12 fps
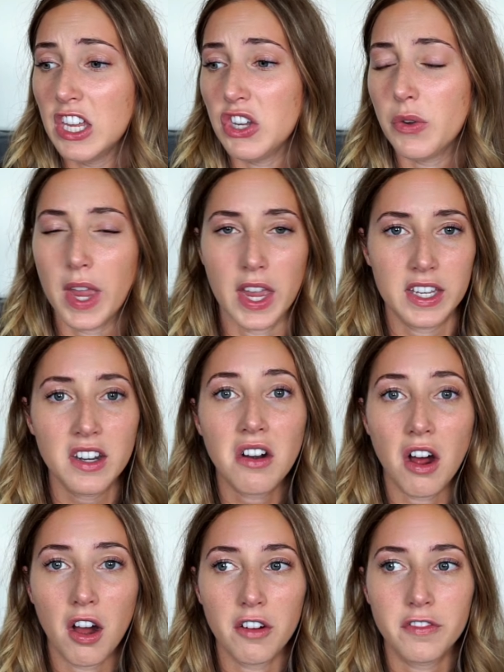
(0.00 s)
You can't get it
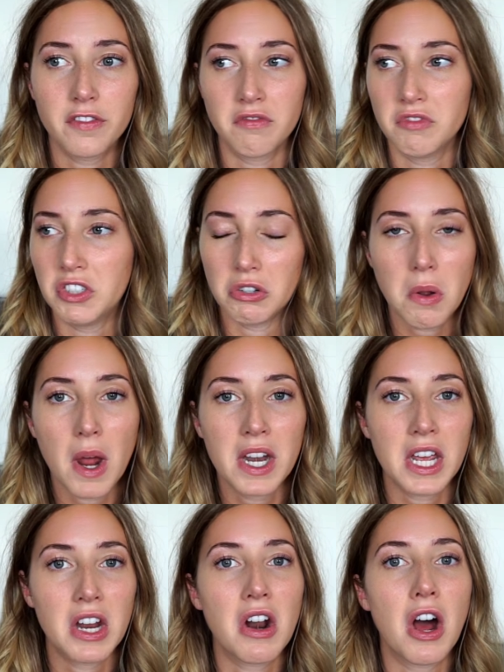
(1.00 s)
off, don't know how to
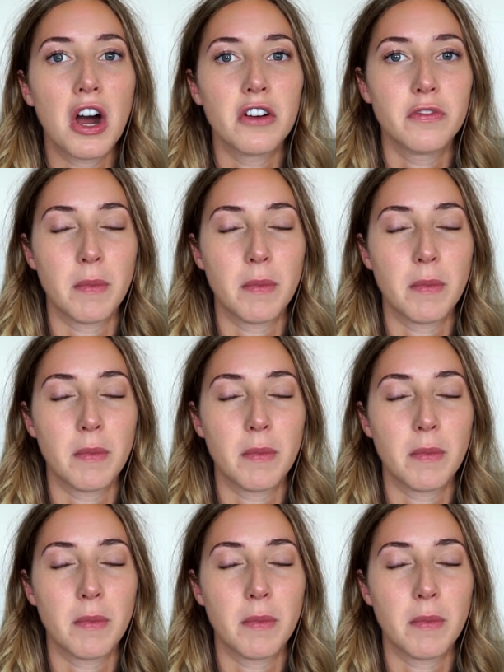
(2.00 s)
get it off.